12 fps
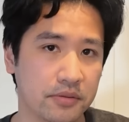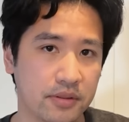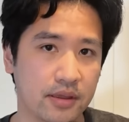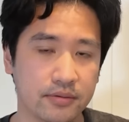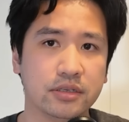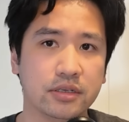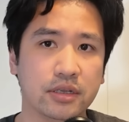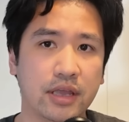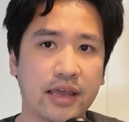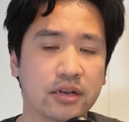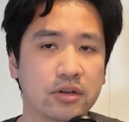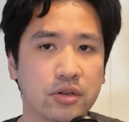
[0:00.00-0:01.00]
that.
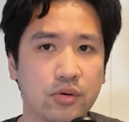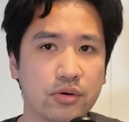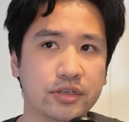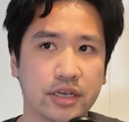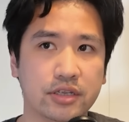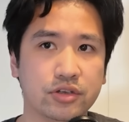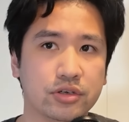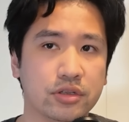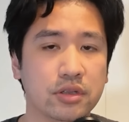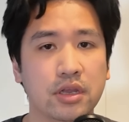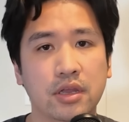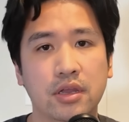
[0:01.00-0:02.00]
At a lower tension,